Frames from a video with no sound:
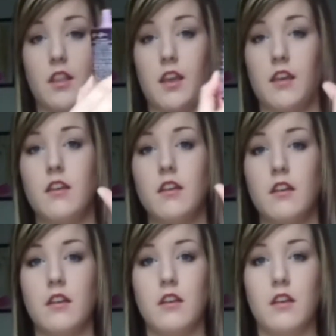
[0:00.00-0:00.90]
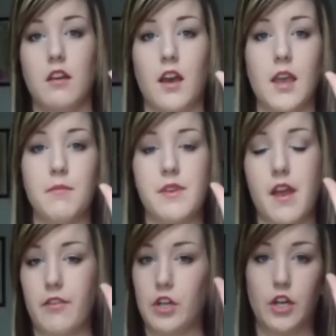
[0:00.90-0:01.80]
Like, I am
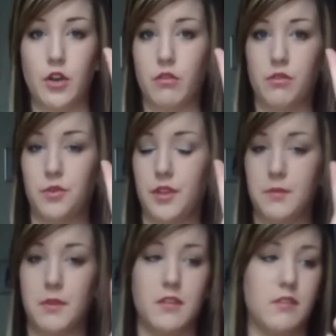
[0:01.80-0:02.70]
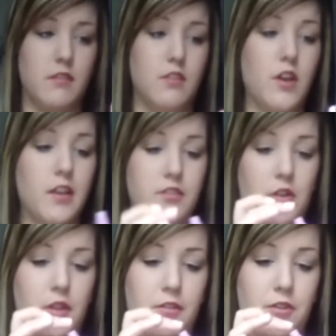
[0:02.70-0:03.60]
never going to go through this because you guys
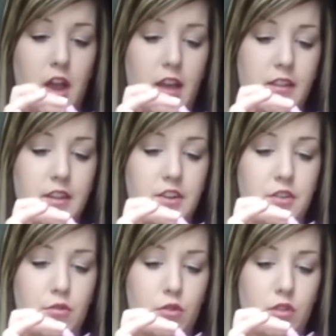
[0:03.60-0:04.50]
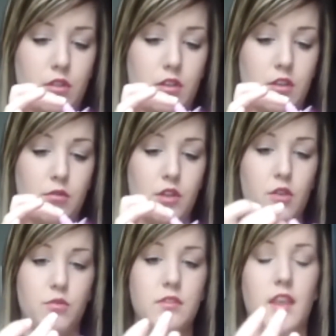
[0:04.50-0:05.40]
know, like, for highlighter, you
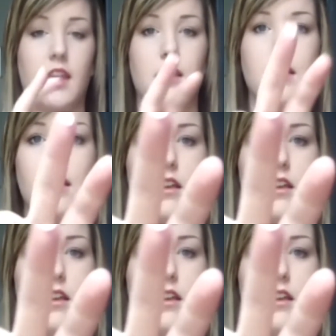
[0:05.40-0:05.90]
use like